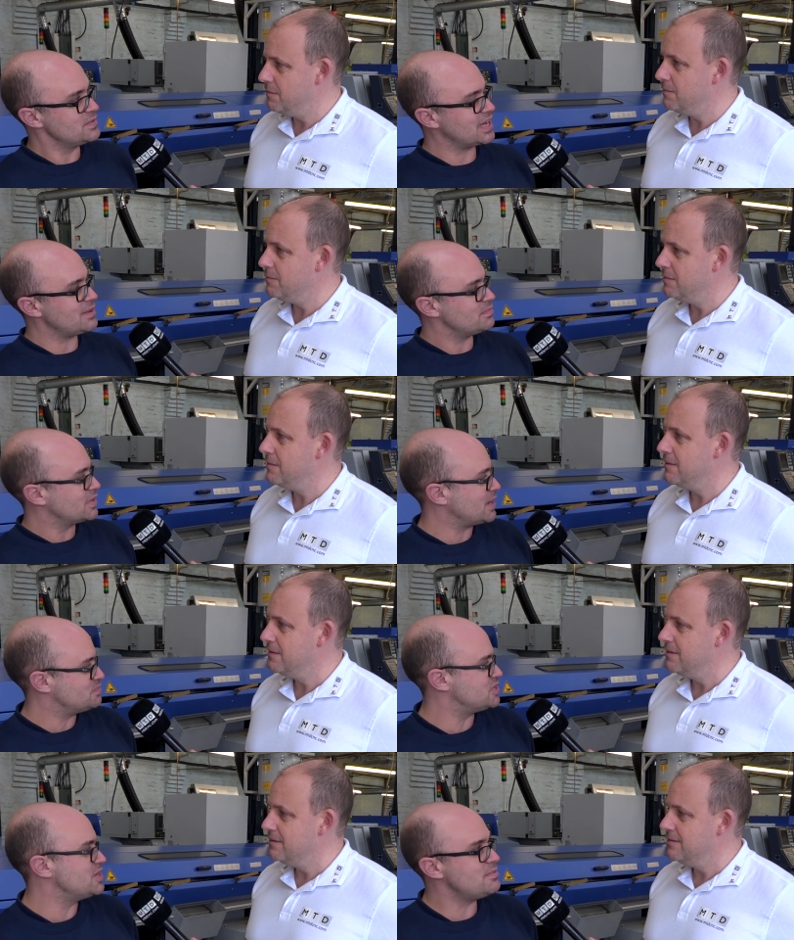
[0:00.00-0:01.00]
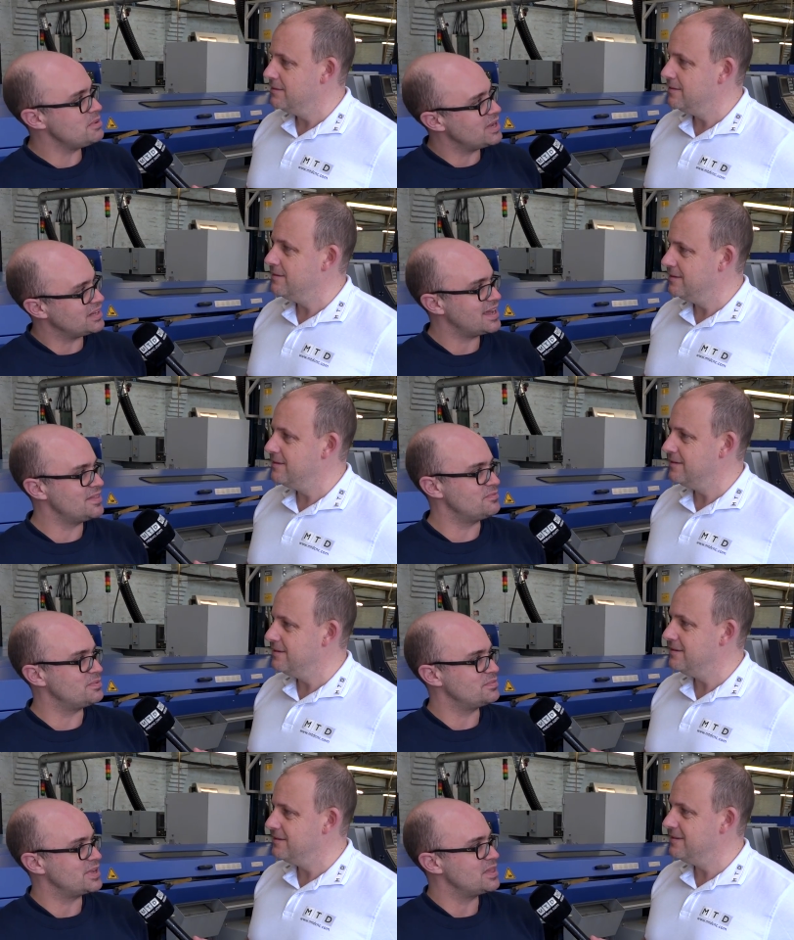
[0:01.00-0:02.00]
Speaker 1: cap capstan Nemimek down the,
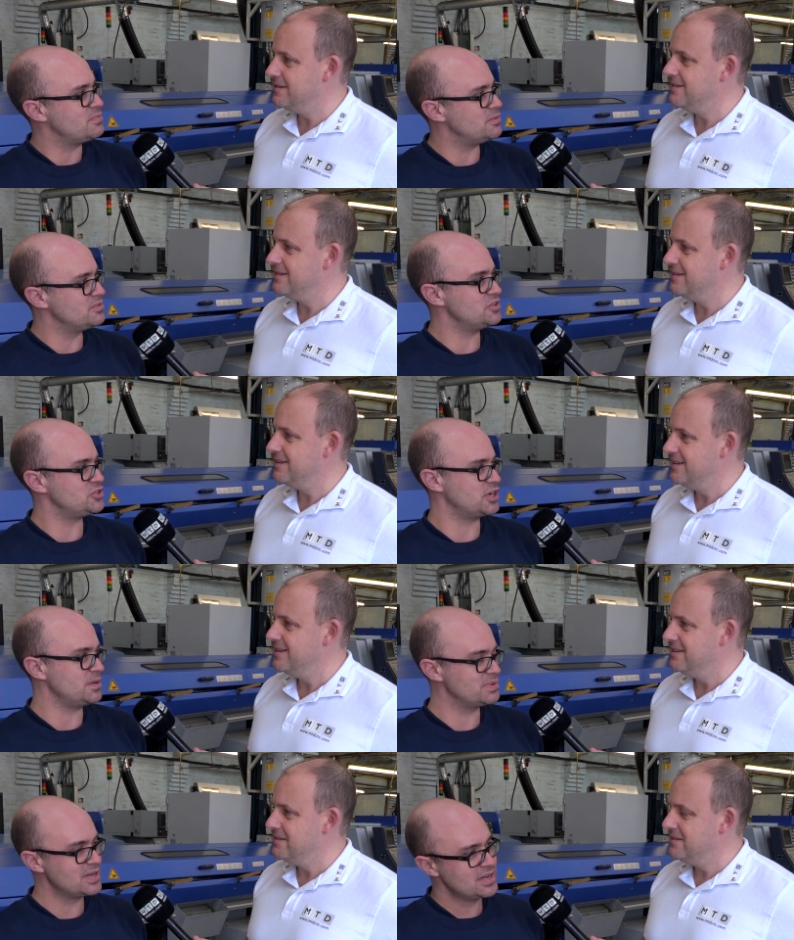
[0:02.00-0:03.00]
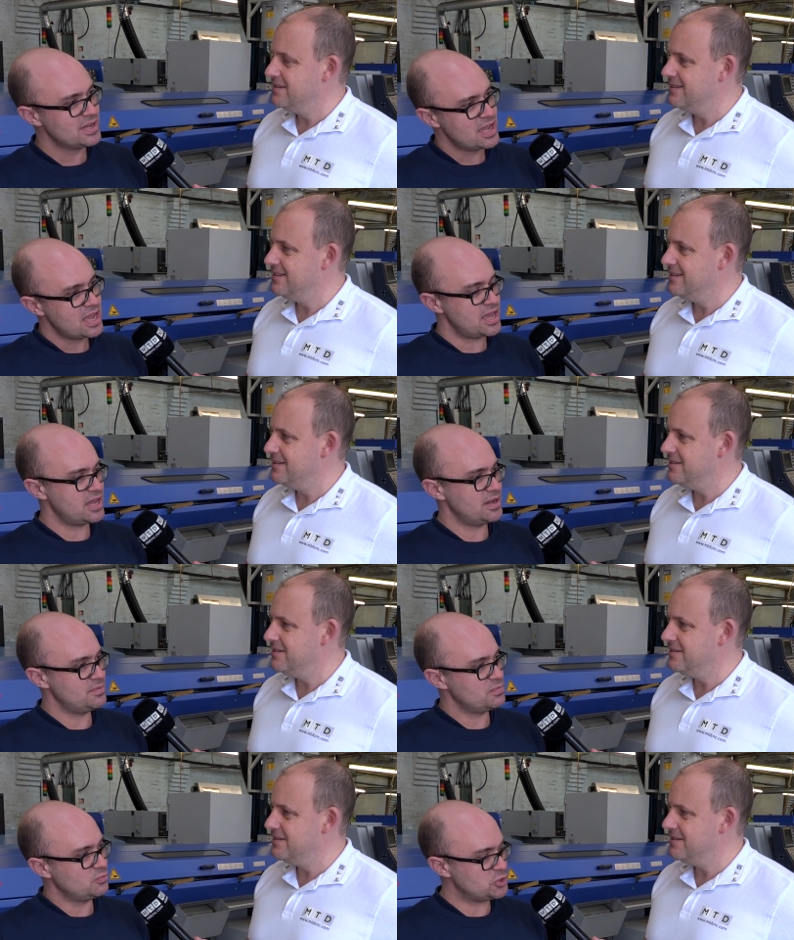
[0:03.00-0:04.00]
down the bottom of the shop. Um,
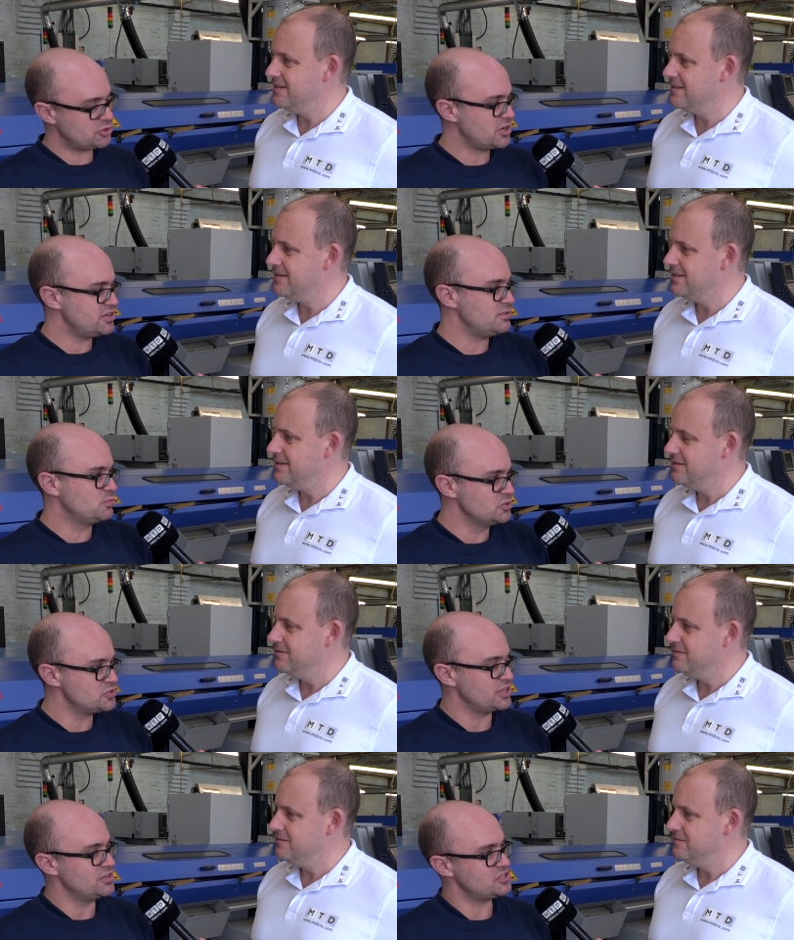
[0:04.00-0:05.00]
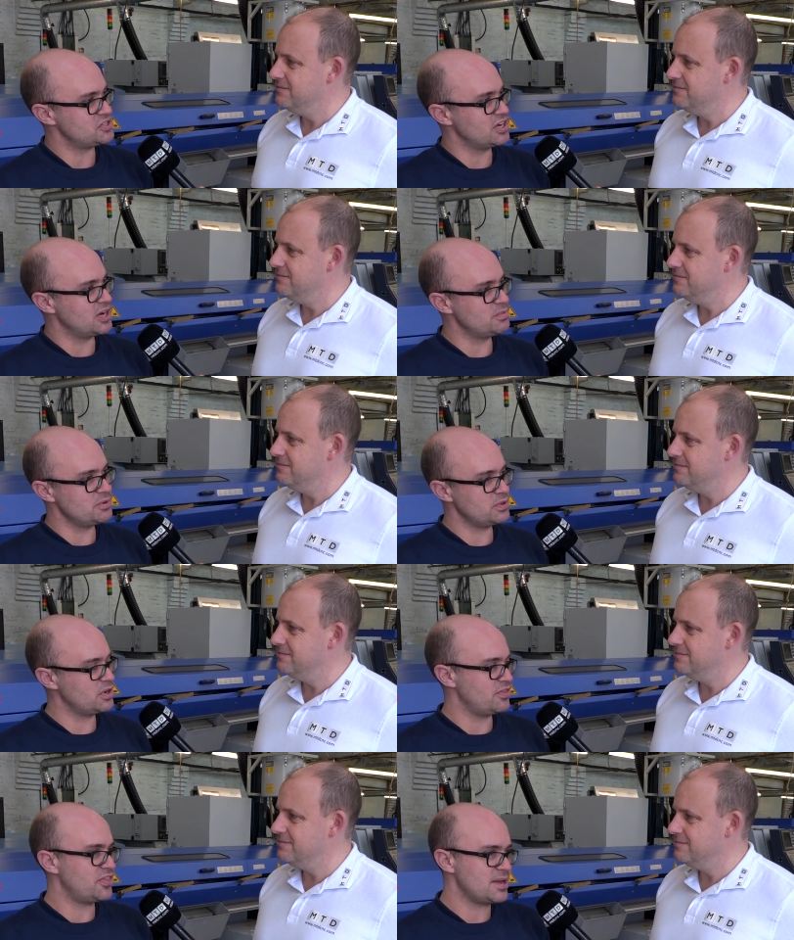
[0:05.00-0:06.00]
we tried it once on the Star, but we
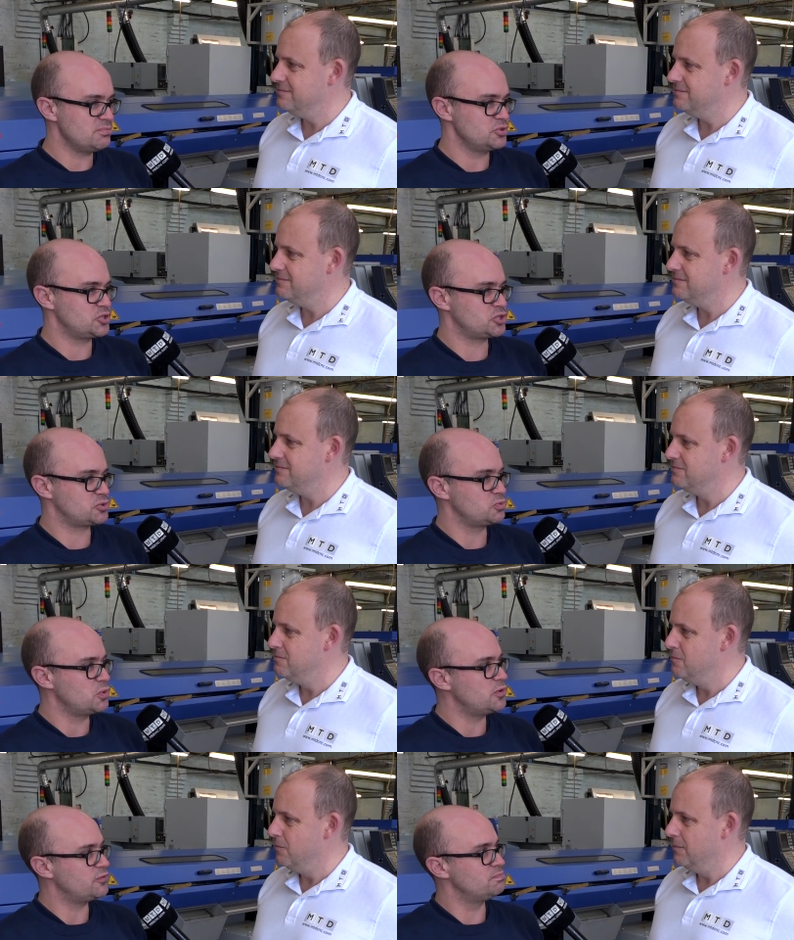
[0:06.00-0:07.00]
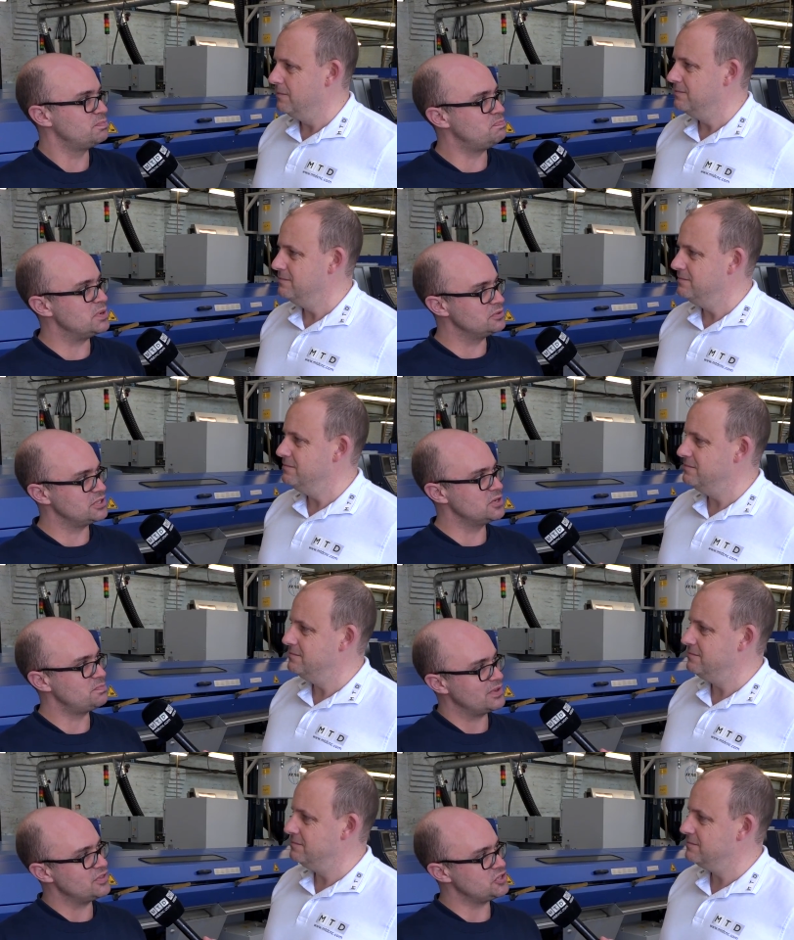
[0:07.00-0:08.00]
got that much swarf building
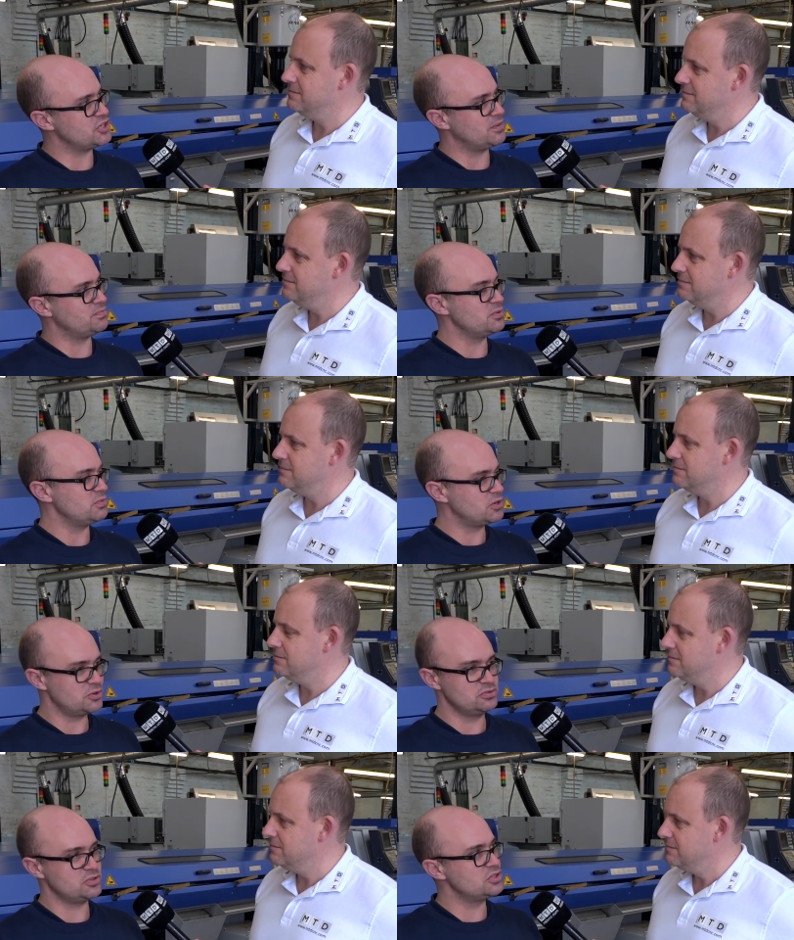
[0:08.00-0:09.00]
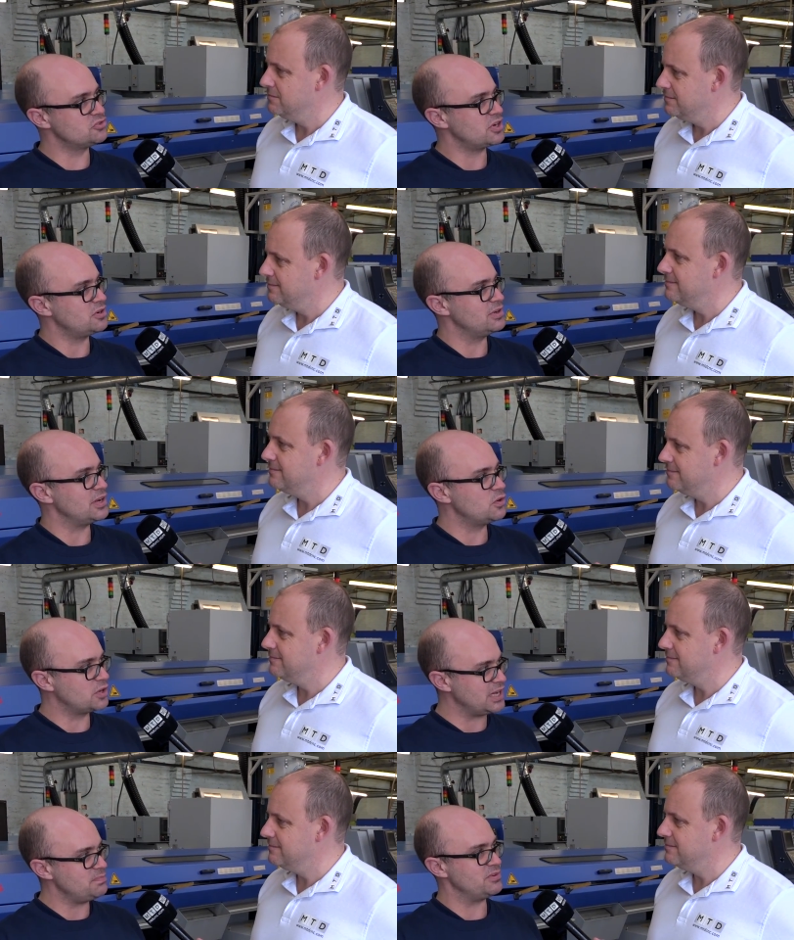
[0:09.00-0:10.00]
up on the job that we couldn't control it or
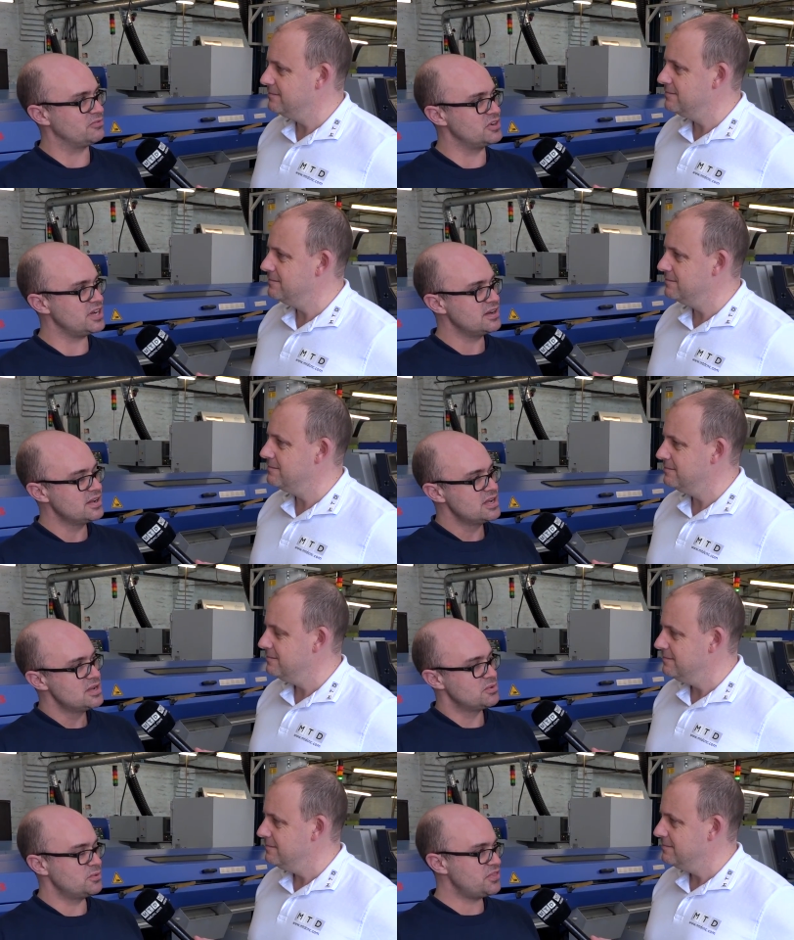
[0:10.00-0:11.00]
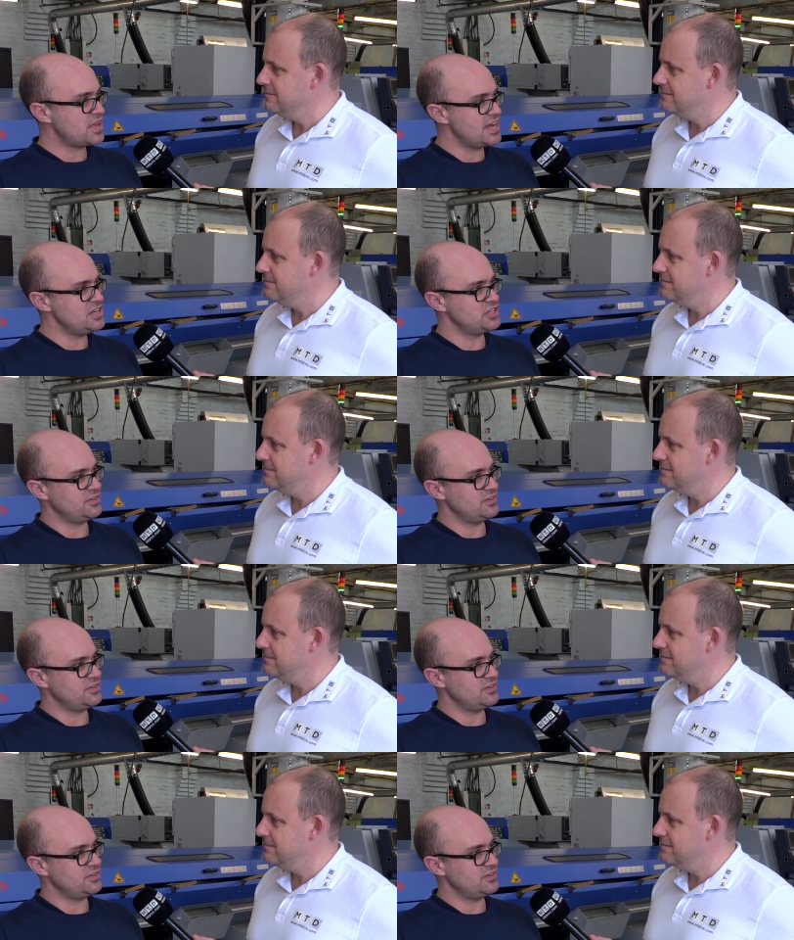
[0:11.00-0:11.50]
keep it running. But with the H